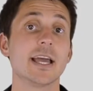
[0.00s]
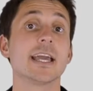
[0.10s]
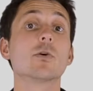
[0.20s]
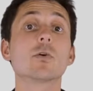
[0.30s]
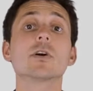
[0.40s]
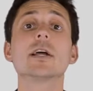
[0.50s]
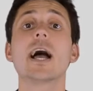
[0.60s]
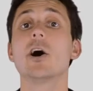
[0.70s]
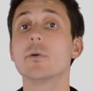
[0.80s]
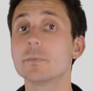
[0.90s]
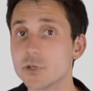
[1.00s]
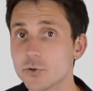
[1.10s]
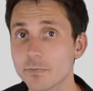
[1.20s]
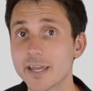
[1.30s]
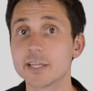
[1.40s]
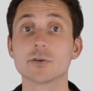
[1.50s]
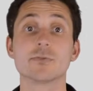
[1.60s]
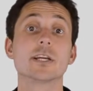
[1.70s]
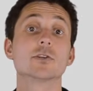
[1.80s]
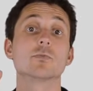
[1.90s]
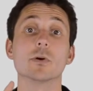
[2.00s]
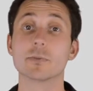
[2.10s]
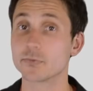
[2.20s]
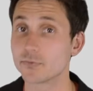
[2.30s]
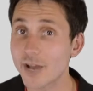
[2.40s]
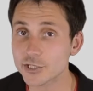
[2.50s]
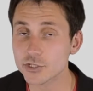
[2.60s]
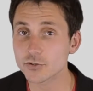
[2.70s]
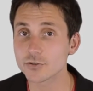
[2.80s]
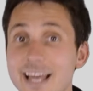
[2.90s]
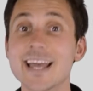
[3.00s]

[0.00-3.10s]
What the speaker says: in order to help you make your videos more professional,